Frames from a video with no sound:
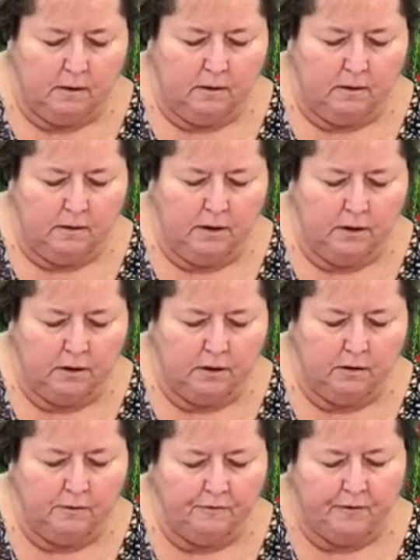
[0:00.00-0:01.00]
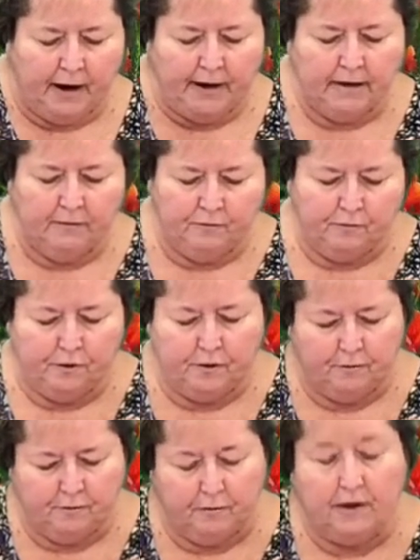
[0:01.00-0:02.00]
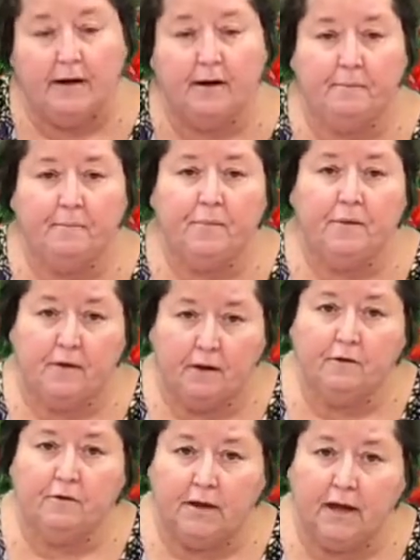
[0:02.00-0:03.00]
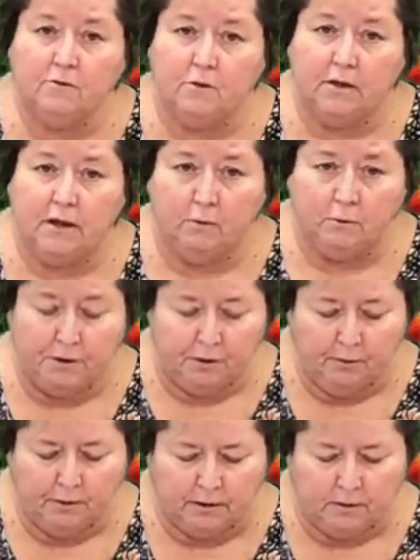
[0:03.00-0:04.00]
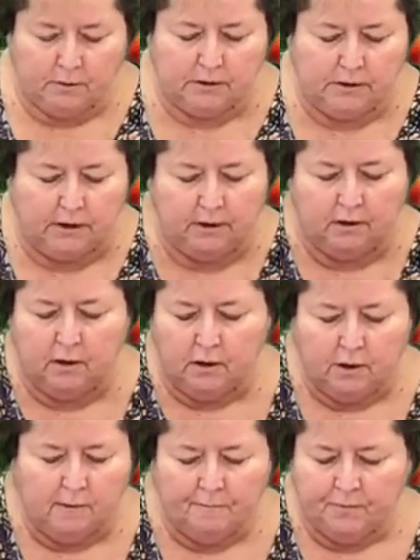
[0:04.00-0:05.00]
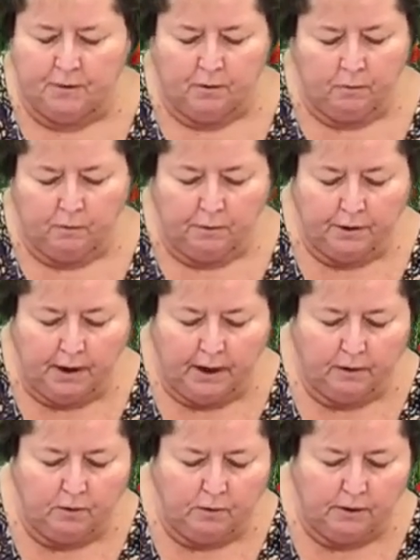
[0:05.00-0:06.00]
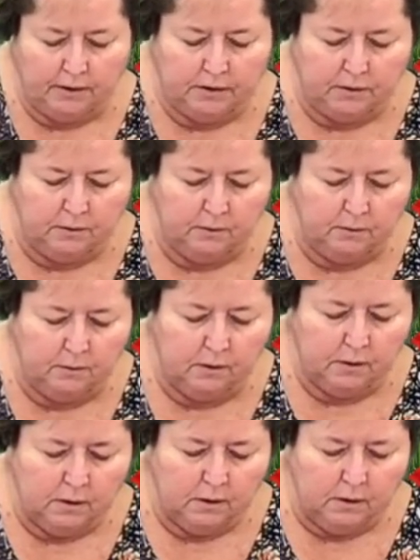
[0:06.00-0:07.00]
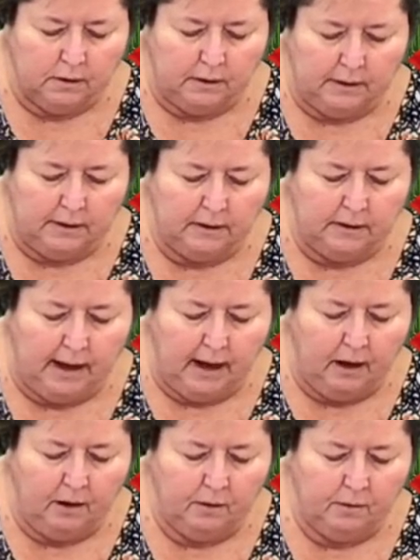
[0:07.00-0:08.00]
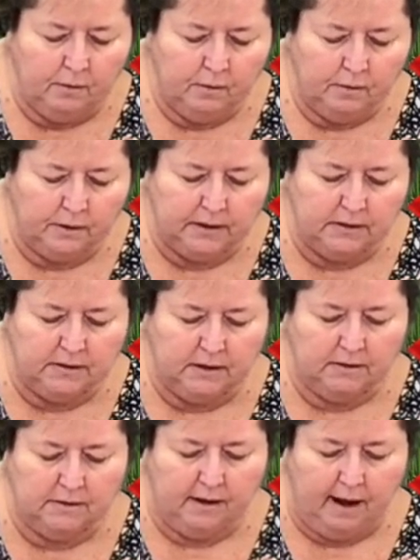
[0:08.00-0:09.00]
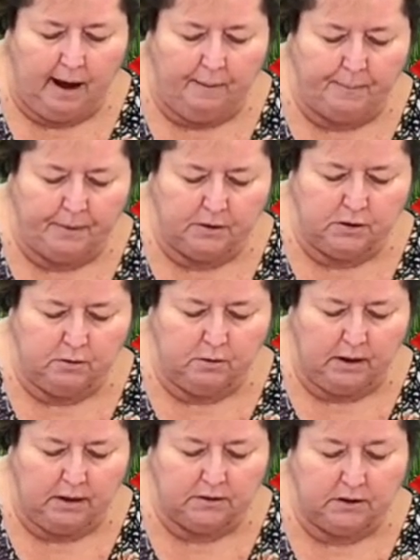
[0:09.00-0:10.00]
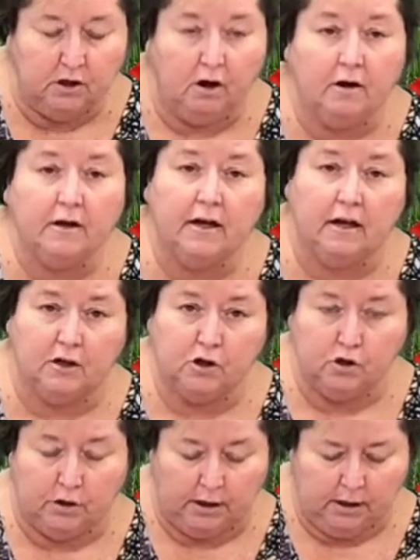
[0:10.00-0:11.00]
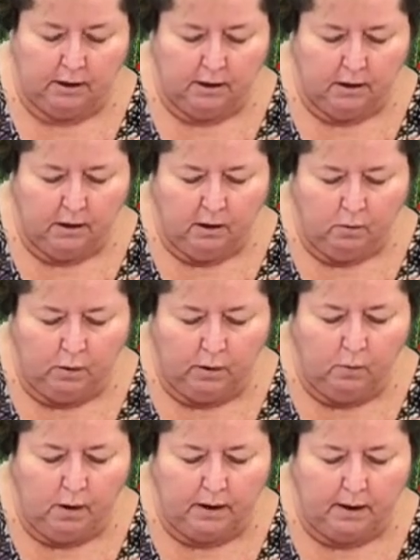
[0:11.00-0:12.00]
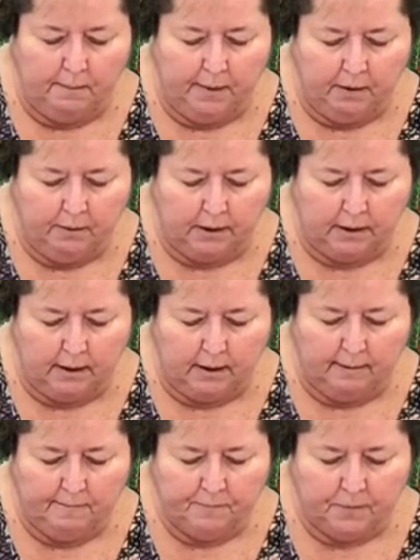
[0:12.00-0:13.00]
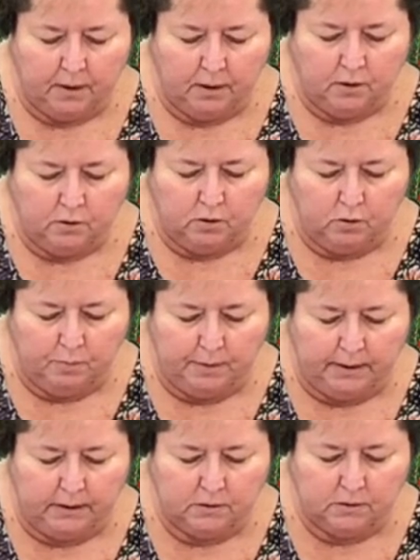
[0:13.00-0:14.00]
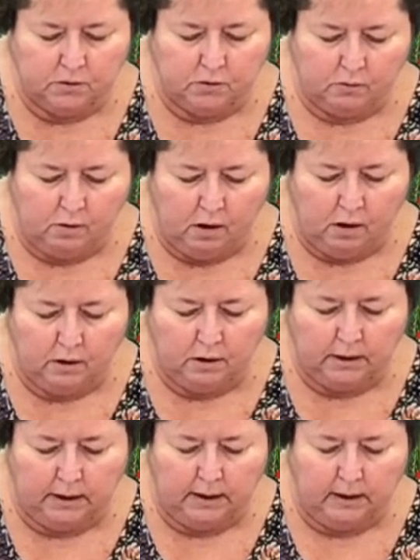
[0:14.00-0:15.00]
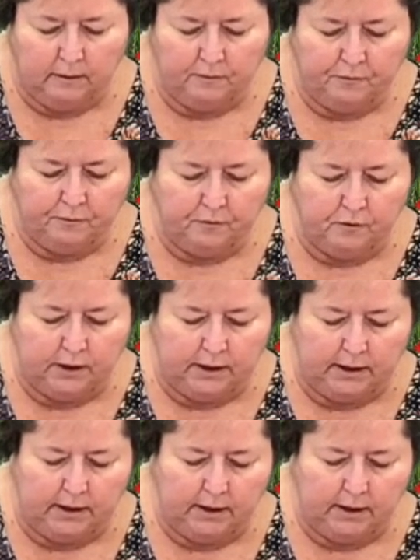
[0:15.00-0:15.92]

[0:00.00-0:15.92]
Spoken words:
then you're fighting for your freedom. That's what they were doing. They were saying, we're not going to allow these things to happen to us in our country. We want America to be strong and free.